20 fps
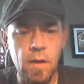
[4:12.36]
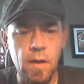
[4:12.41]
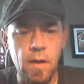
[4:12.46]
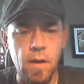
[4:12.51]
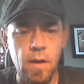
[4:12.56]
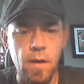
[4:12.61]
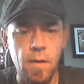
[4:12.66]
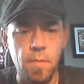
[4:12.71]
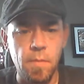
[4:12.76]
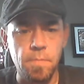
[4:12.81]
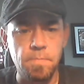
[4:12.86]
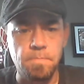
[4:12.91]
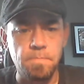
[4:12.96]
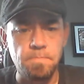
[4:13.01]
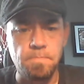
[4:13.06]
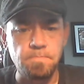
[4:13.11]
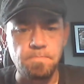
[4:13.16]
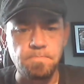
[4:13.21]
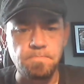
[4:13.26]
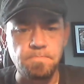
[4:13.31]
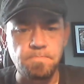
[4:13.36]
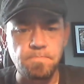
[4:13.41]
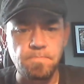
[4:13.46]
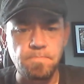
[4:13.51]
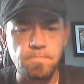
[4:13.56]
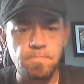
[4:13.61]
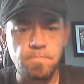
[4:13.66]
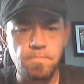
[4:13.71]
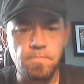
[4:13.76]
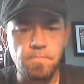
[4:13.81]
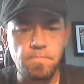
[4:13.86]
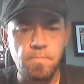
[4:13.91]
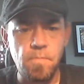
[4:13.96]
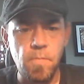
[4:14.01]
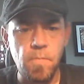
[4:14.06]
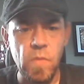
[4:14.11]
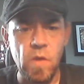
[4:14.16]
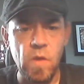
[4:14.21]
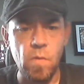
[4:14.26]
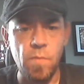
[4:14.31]
Um,
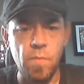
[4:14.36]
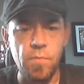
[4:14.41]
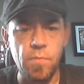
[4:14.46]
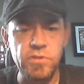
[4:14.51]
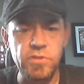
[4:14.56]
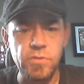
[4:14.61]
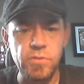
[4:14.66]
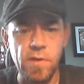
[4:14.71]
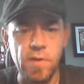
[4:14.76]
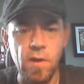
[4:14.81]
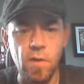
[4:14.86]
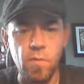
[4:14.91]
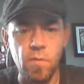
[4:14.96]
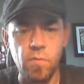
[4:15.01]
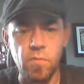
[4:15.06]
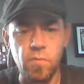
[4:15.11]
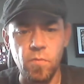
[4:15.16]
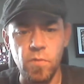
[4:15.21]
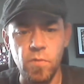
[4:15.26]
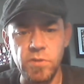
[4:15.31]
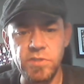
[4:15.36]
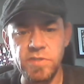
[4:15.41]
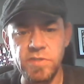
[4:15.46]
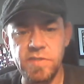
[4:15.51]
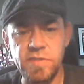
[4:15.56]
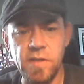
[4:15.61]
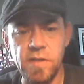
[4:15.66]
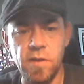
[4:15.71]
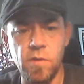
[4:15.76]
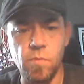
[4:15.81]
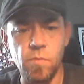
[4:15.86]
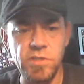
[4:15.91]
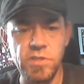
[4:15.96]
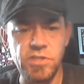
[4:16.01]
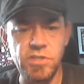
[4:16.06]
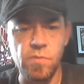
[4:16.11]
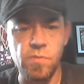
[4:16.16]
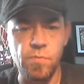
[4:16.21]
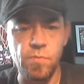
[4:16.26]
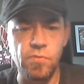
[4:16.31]
what personal characteristics that you
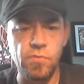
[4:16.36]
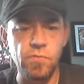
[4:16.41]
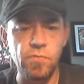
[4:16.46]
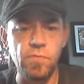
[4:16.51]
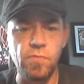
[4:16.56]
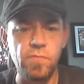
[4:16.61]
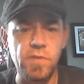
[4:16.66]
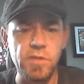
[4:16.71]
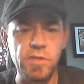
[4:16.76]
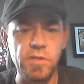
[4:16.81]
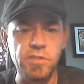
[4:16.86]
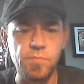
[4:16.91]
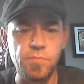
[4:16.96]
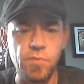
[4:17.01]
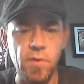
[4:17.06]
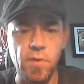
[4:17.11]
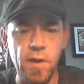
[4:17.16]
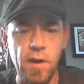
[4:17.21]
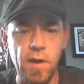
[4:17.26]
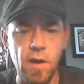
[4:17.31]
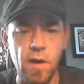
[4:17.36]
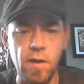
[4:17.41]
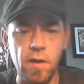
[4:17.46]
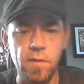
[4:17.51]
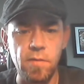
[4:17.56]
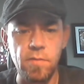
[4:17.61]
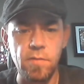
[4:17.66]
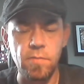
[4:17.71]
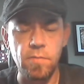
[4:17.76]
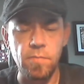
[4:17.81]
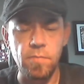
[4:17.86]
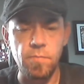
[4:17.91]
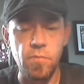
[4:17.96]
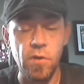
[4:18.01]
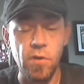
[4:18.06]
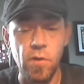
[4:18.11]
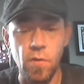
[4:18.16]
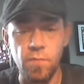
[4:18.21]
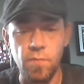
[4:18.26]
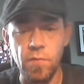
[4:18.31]
wish to improve did you pray
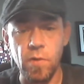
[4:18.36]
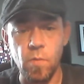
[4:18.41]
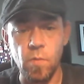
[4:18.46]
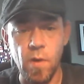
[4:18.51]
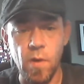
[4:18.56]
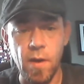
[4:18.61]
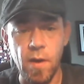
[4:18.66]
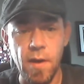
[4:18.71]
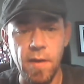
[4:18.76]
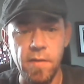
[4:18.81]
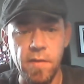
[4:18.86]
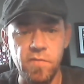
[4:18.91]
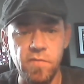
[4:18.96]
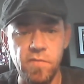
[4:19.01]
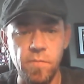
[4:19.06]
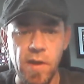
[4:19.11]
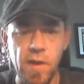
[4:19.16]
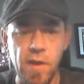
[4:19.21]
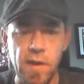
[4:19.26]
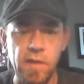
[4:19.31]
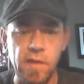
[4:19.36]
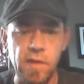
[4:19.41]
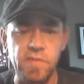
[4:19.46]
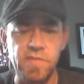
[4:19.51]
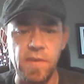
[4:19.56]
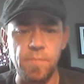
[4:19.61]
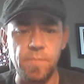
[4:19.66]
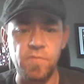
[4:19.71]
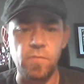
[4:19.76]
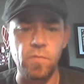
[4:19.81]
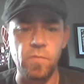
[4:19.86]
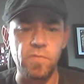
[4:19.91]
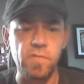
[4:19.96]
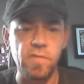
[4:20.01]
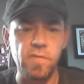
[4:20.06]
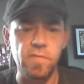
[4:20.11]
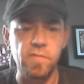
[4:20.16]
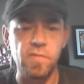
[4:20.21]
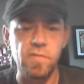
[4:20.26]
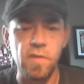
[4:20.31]
over, and why? And did you make any steps towards
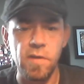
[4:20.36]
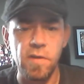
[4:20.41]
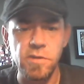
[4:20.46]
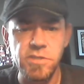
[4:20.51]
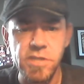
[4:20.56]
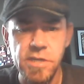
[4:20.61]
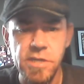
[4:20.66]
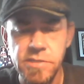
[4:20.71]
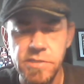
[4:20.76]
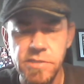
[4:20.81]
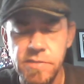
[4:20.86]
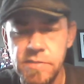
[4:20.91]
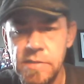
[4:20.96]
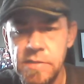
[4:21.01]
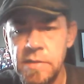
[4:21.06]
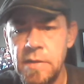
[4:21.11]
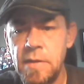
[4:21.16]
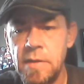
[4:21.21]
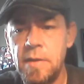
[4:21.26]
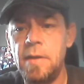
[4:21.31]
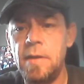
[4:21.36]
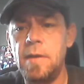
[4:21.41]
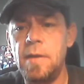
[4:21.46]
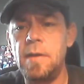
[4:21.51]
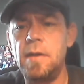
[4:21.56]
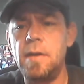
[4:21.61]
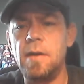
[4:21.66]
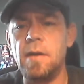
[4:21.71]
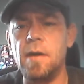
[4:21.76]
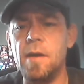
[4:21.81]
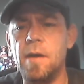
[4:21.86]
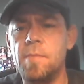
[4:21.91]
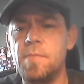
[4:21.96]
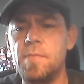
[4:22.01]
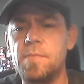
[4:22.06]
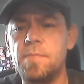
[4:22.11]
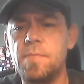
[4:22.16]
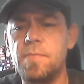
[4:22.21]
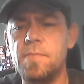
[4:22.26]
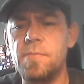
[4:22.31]
these desired changes? Uh,
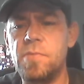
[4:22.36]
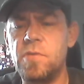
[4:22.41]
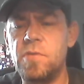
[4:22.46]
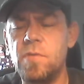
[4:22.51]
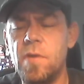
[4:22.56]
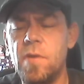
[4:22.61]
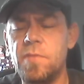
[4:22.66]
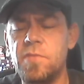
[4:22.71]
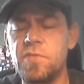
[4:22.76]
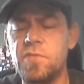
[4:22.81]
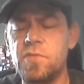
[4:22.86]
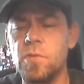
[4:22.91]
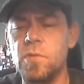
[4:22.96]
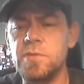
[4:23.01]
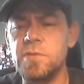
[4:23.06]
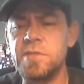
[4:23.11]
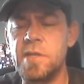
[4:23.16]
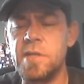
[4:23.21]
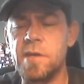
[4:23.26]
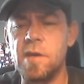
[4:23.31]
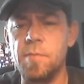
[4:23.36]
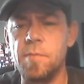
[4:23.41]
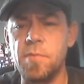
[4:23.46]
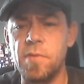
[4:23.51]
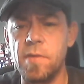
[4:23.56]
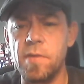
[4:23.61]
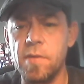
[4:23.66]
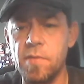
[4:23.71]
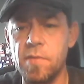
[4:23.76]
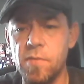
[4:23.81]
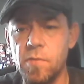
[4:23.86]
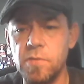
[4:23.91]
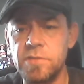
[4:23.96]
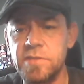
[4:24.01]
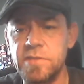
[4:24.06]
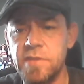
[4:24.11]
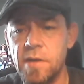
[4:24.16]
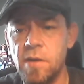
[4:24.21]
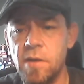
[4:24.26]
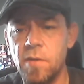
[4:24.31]
Throughout this course and a couple of the other
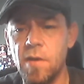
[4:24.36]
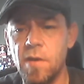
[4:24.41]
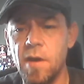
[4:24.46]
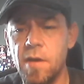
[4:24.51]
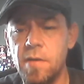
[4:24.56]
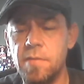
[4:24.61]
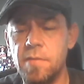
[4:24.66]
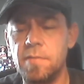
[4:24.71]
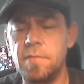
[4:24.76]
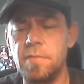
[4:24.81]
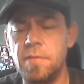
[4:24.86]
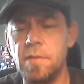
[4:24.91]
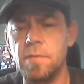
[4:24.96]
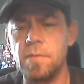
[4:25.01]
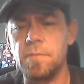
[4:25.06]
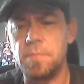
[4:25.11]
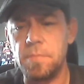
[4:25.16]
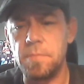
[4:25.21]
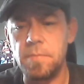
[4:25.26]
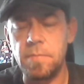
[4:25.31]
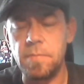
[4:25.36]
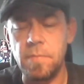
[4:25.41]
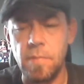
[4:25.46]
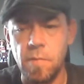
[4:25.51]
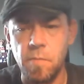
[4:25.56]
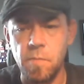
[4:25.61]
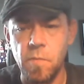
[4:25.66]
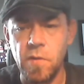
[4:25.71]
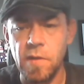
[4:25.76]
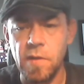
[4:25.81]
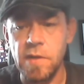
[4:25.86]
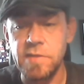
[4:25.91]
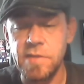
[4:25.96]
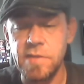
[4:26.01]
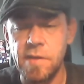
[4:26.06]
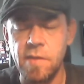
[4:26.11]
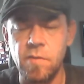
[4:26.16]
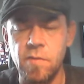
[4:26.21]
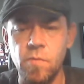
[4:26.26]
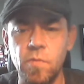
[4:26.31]
courses, I
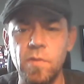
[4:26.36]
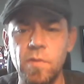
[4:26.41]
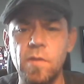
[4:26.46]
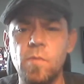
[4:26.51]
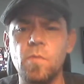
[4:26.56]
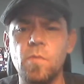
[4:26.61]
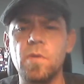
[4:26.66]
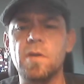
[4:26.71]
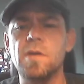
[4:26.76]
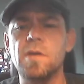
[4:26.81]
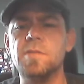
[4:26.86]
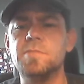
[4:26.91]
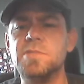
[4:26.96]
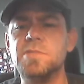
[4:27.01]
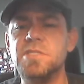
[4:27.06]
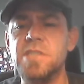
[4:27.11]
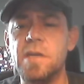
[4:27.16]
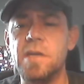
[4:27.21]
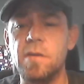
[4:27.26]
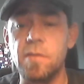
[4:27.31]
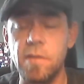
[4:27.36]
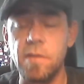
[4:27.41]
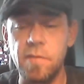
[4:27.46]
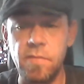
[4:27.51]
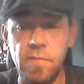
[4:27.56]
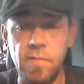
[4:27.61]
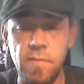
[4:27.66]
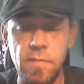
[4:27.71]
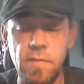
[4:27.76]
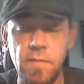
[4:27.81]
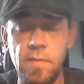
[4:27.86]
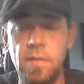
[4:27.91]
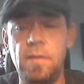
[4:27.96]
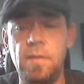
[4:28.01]
realize I need to really work on gentleness.